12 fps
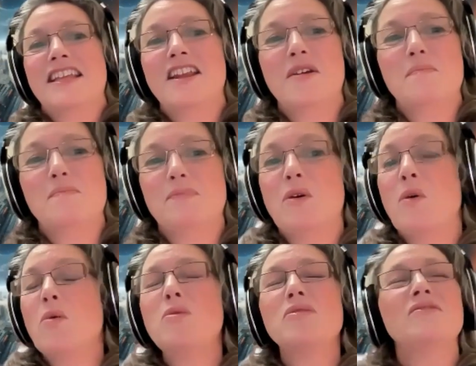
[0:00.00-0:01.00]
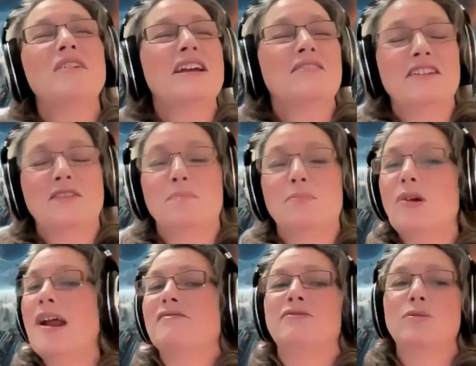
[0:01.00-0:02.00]
you know all the various
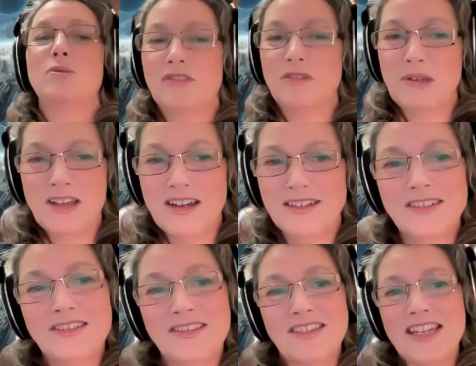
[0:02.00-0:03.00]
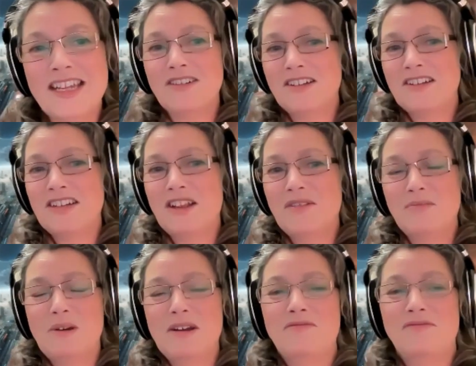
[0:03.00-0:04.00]
pratfalls that we kind of see are you know
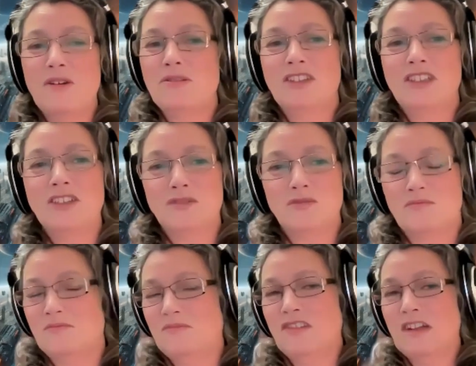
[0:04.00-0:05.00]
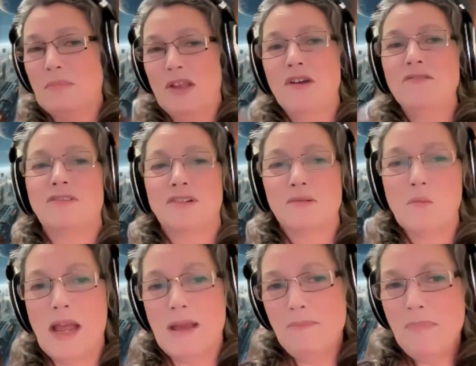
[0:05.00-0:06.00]
where folks are just slipping over on
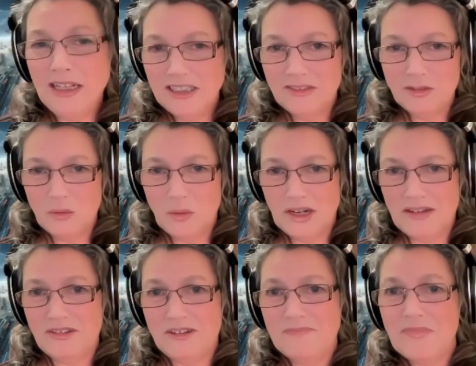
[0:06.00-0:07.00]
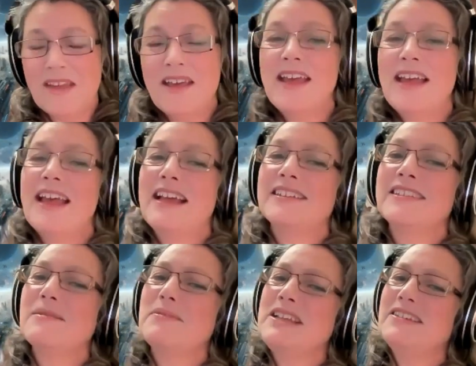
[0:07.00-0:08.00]
wet patches or whatever.
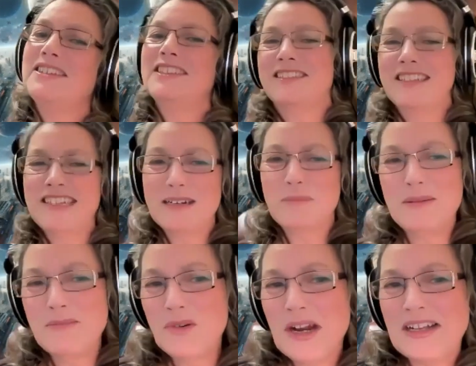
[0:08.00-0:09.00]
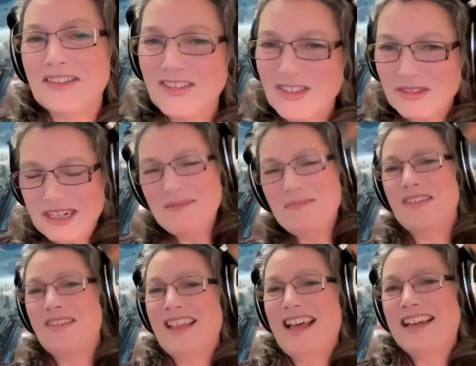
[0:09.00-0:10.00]
Except these are just a little bit more extreme
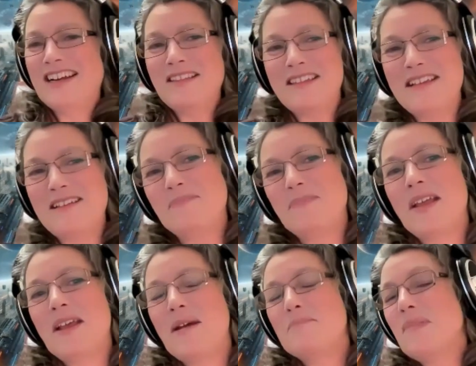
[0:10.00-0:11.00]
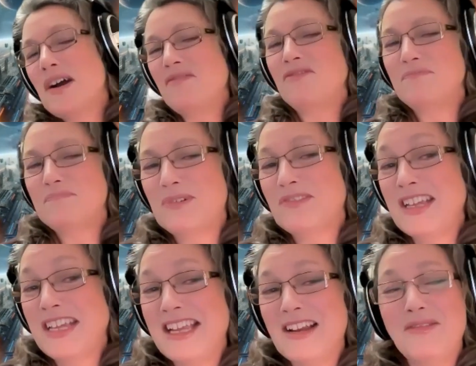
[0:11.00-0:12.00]
than that. I think my f-
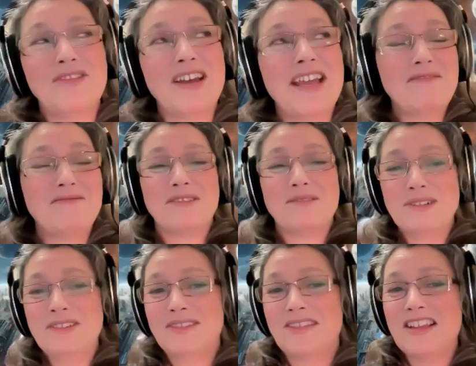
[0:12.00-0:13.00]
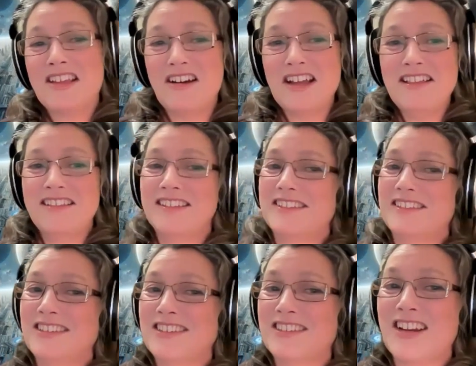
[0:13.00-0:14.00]
particular favourite was the guy
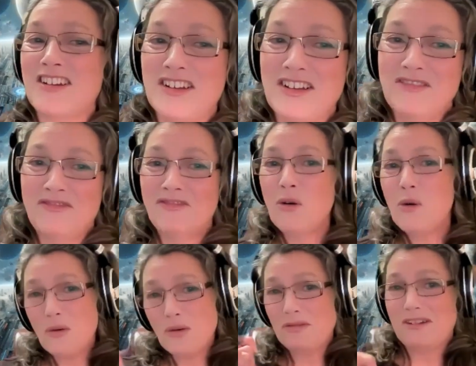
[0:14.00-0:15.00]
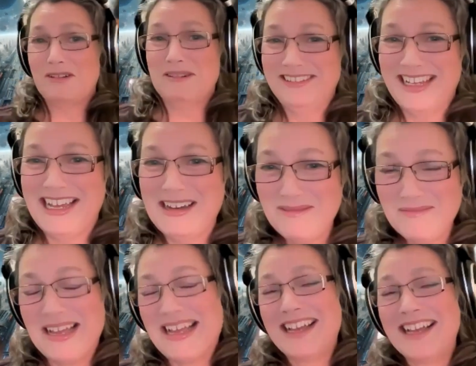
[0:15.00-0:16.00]
that stuck a fork through his
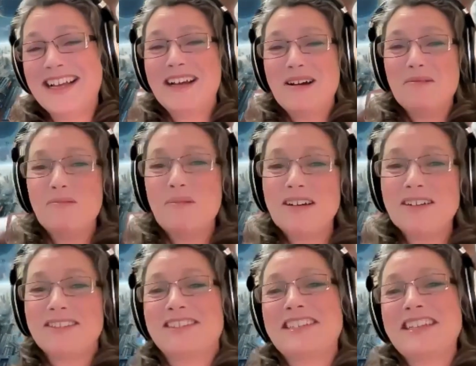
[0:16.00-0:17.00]
helmet whilst